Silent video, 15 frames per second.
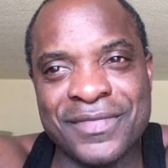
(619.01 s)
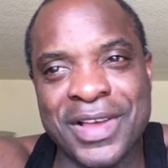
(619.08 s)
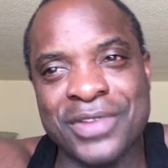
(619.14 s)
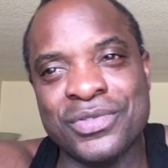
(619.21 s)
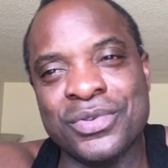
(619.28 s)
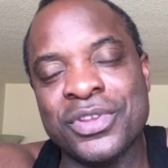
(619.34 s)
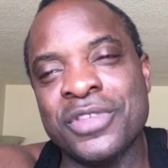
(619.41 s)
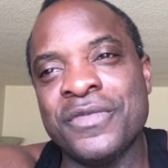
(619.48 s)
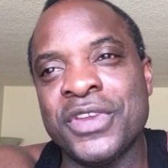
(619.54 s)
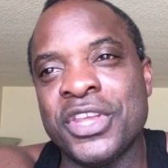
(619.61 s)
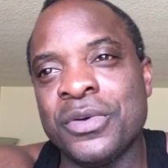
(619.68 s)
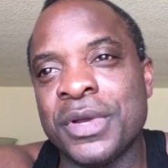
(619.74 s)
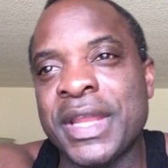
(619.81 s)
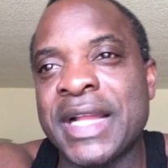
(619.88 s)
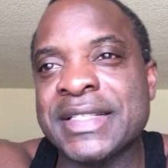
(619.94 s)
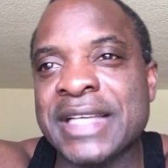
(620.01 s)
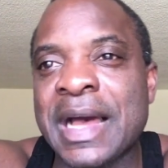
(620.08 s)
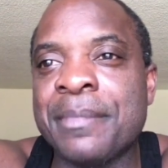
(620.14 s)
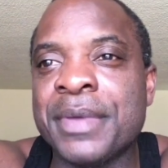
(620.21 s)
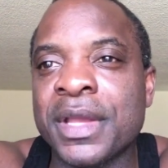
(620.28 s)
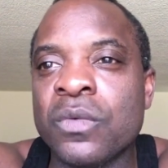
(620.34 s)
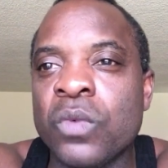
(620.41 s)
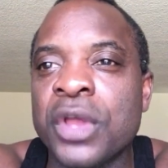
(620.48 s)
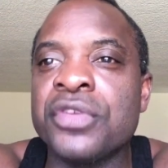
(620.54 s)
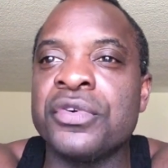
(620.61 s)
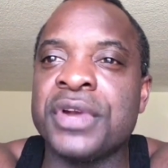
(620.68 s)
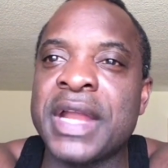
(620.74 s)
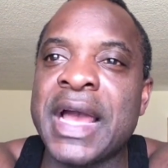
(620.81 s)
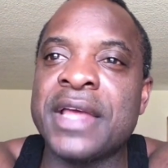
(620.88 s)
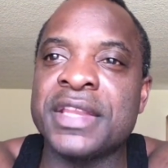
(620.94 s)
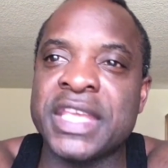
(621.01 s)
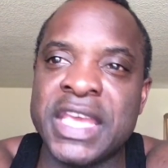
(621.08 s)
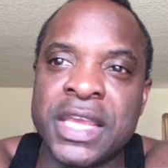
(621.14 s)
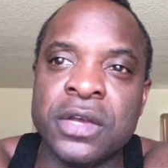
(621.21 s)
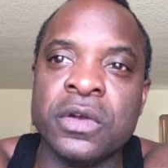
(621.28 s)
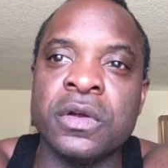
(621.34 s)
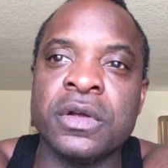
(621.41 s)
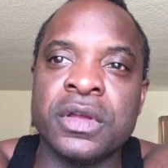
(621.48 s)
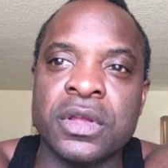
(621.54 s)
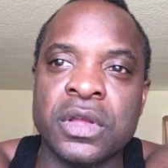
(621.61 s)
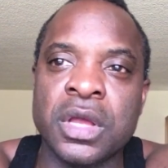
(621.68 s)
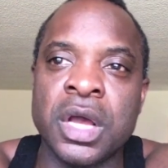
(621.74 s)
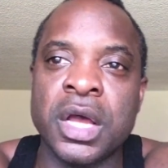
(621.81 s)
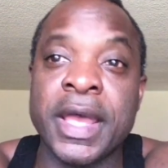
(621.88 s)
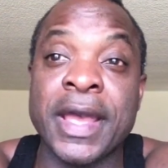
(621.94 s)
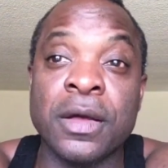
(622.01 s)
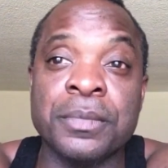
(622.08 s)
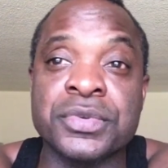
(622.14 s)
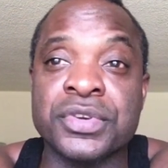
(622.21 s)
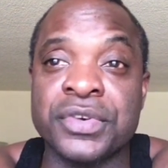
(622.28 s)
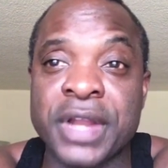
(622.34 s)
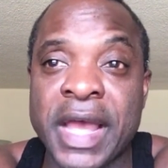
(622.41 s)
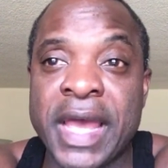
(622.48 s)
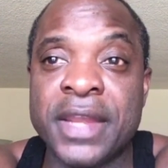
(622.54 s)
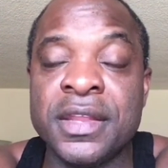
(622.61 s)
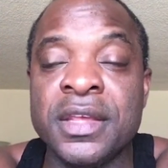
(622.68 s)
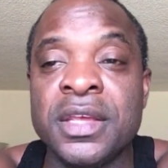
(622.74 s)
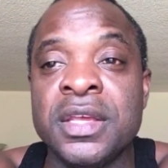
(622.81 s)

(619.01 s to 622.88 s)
I'll do another video on that topic, whether or not gear helps or not.